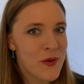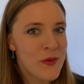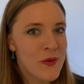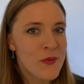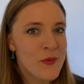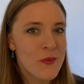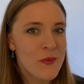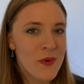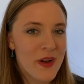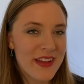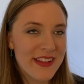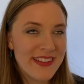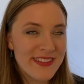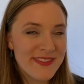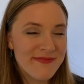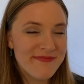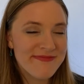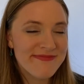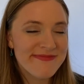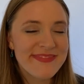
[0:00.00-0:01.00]
Well,
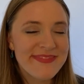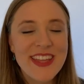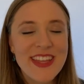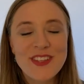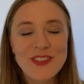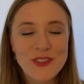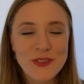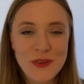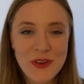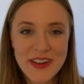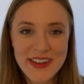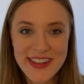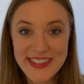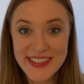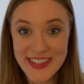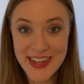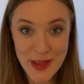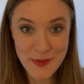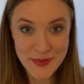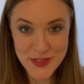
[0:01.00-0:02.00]
join us in
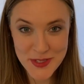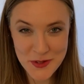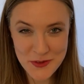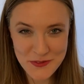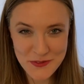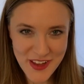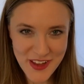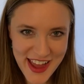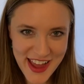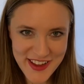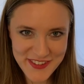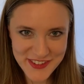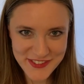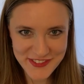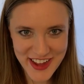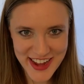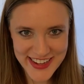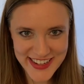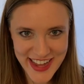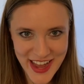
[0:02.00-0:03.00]
episode 5 to
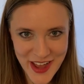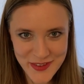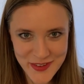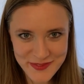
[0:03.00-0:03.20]
find out.